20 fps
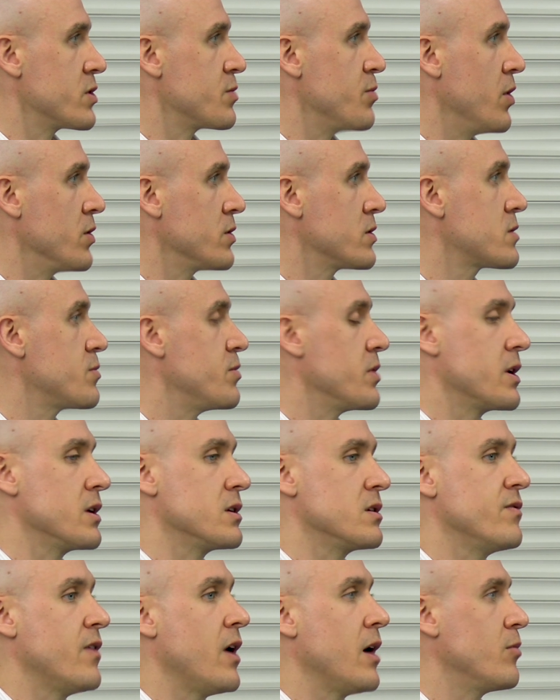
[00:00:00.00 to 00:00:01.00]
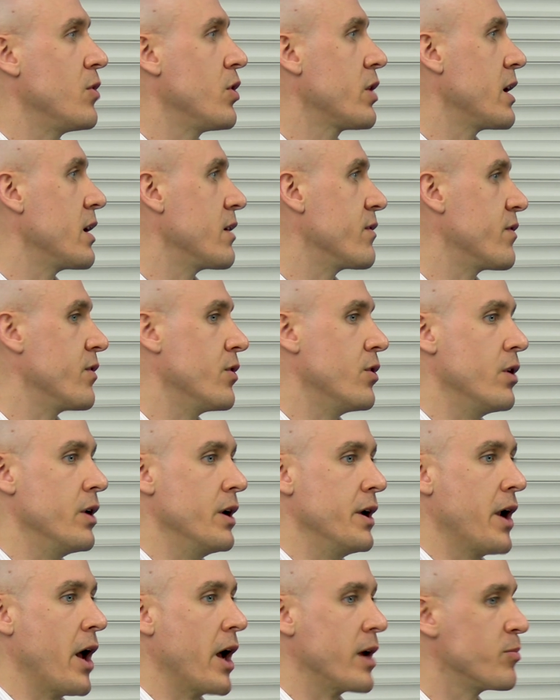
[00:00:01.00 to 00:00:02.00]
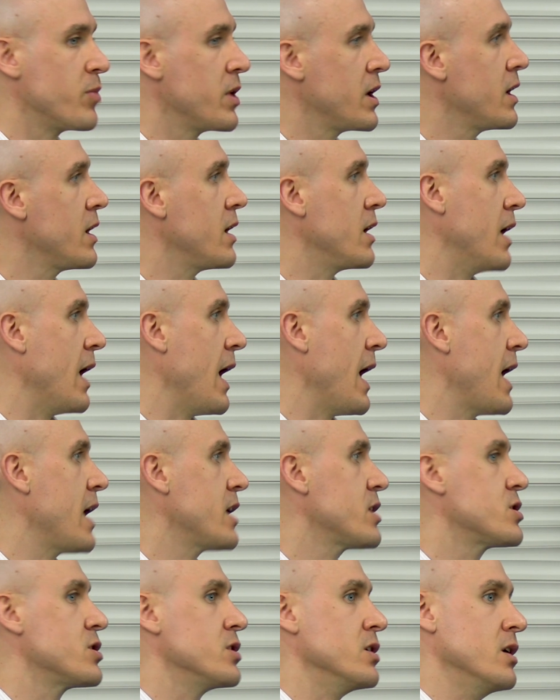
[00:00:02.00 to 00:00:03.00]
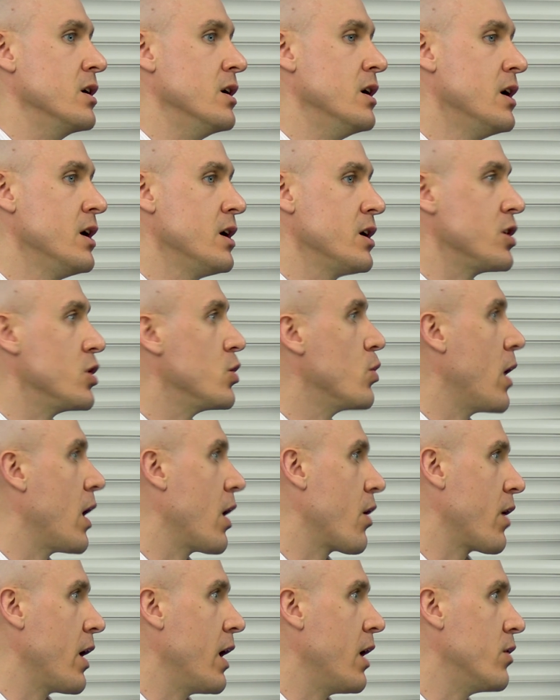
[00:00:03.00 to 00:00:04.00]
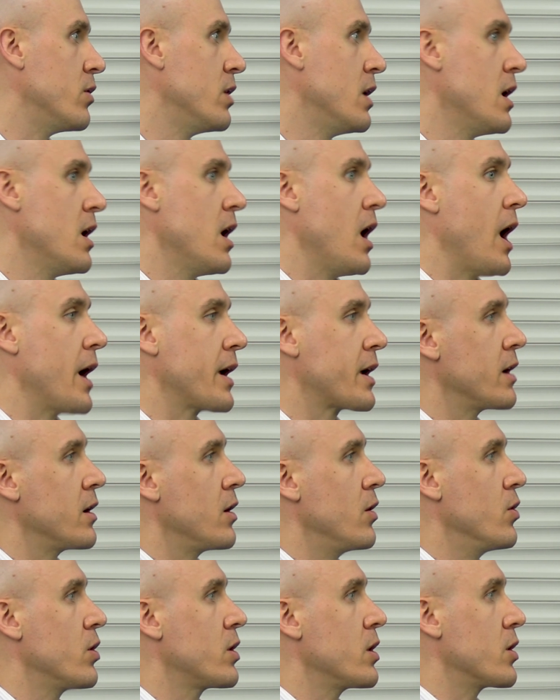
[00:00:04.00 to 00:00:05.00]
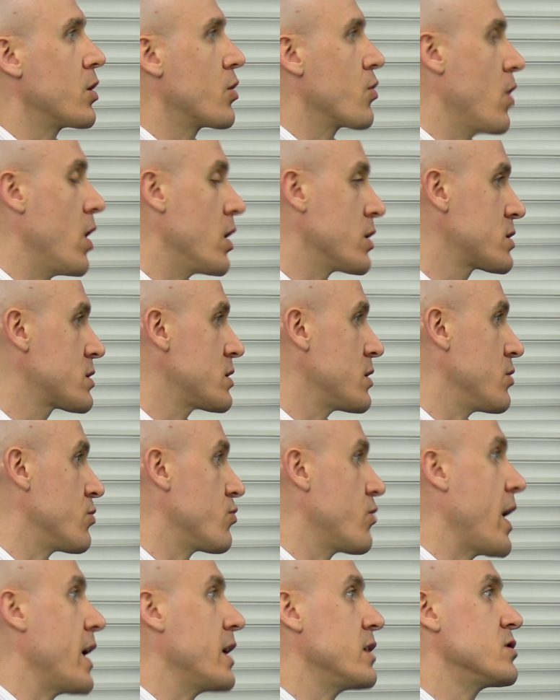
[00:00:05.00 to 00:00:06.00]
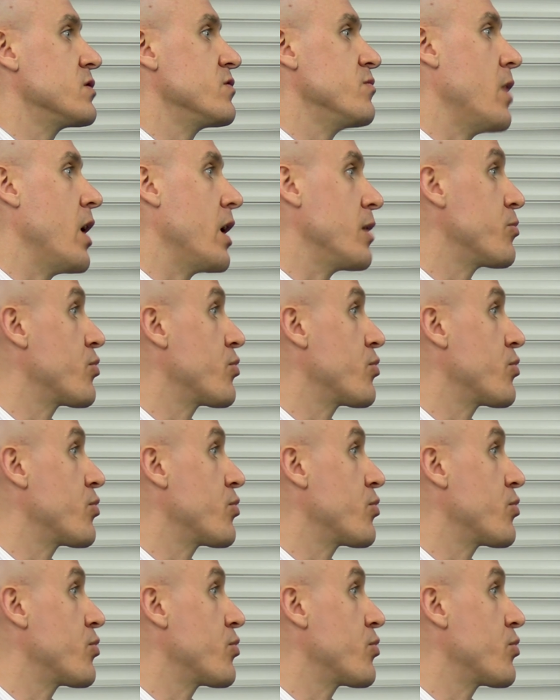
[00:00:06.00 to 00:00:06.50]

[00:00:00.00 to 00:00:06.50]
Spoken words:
response, because if I'm looking for an IP, a hash, a URL, I can look across the range of my